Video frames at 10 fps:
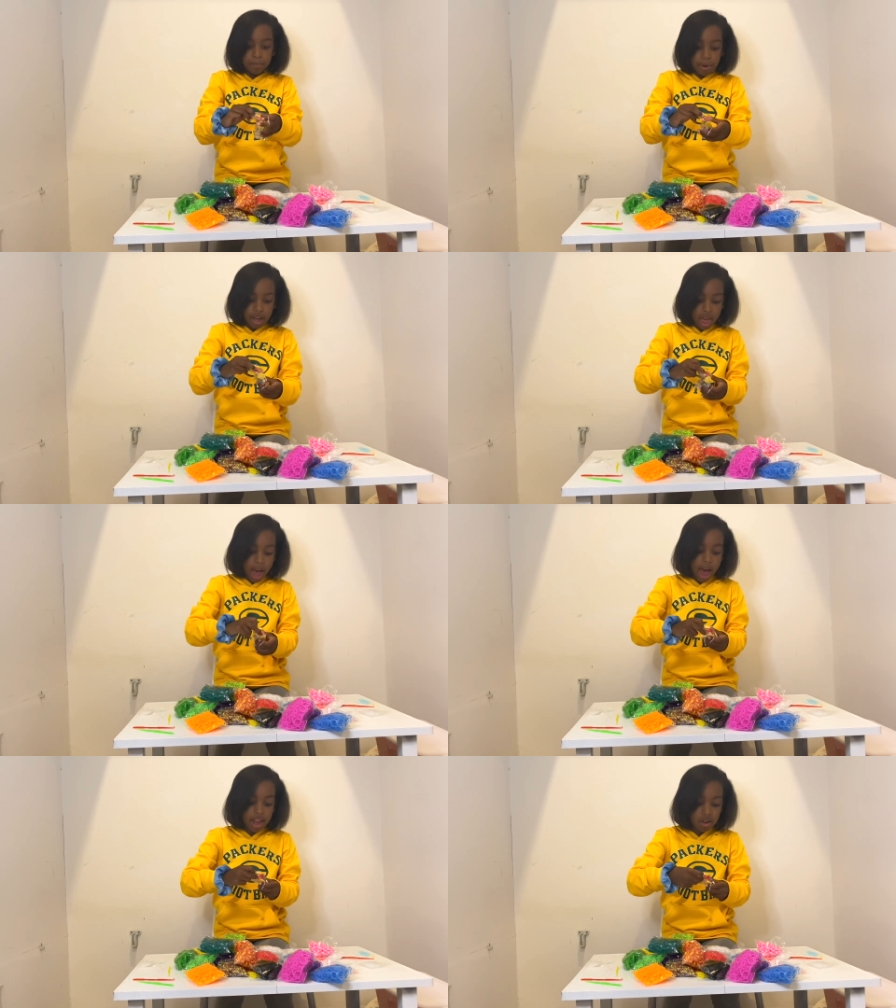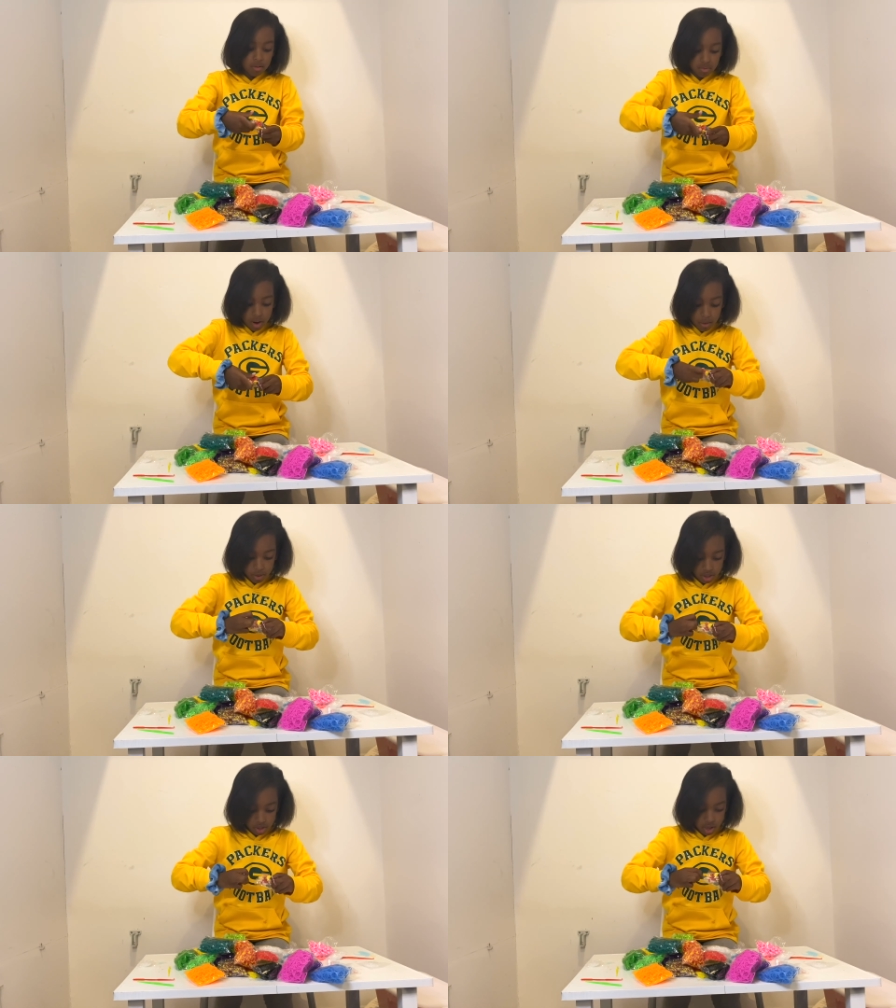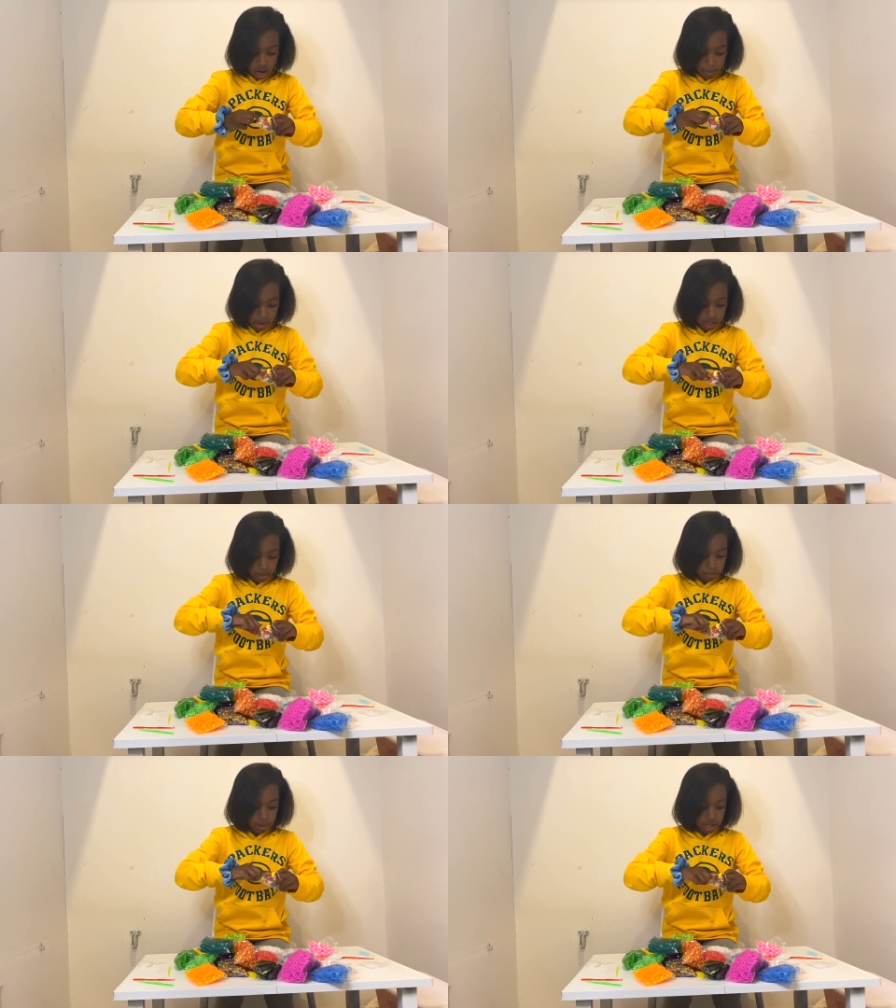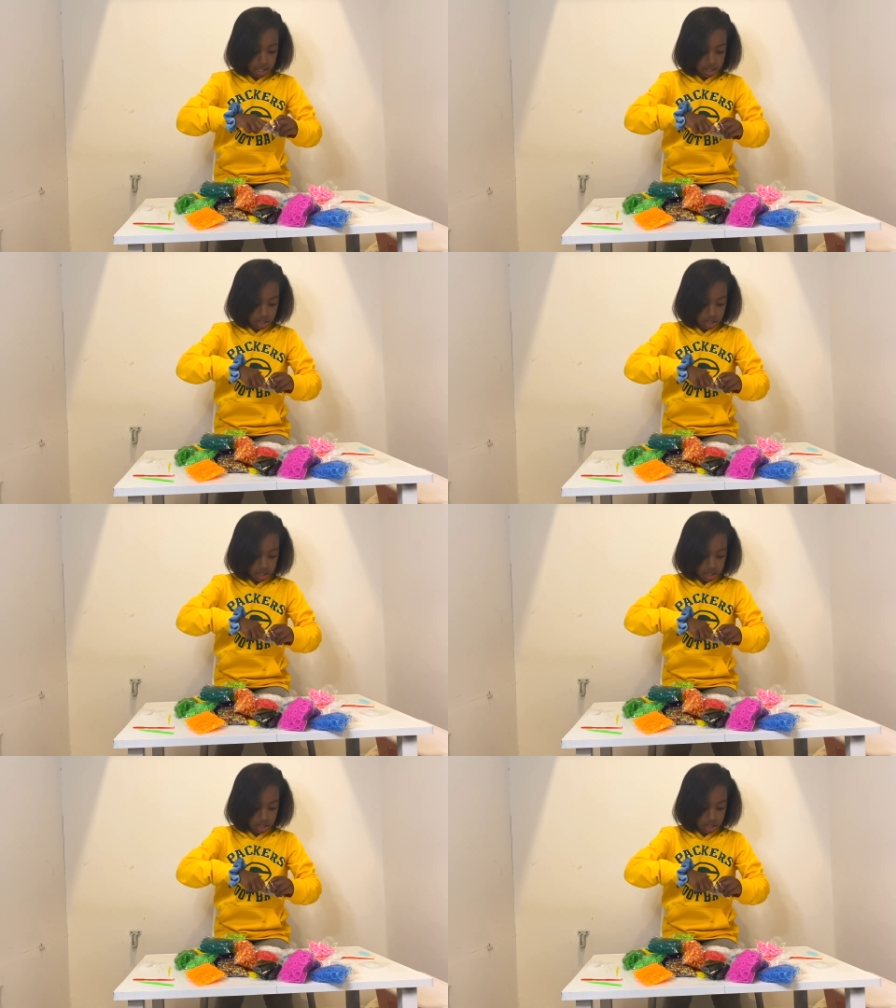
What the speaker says: But I don't know which charm I should put.